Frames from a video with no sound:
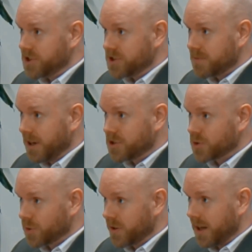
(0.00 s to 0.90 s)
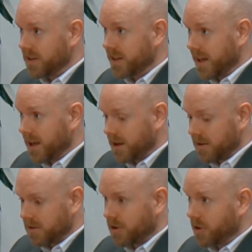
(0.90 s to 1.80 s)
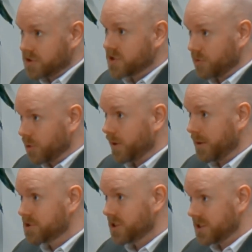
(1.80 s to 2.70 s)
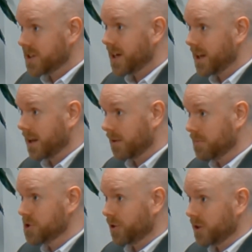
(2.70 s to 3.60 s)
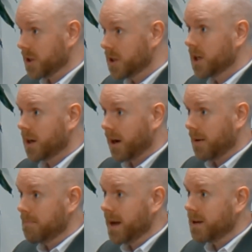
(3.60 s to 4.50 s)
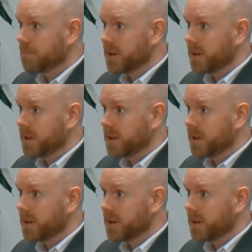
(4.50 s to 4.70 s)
to make sure that their costs all the way up to attaining majority are met, but